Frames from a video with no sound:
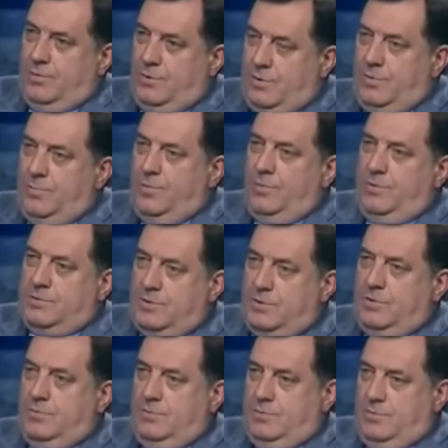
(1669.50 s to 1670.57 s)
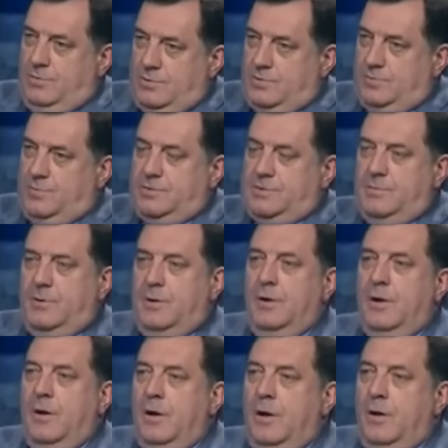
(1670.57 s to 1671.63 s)
neki političar, da on to nešto sposoban.
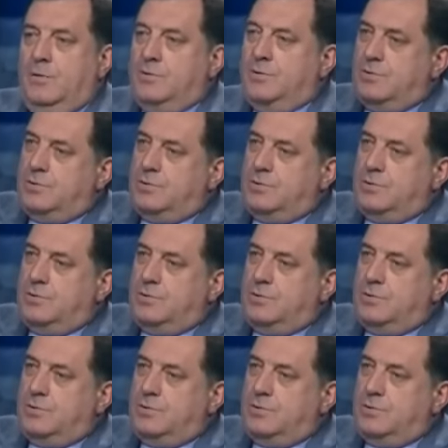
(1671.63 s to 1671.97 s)
A u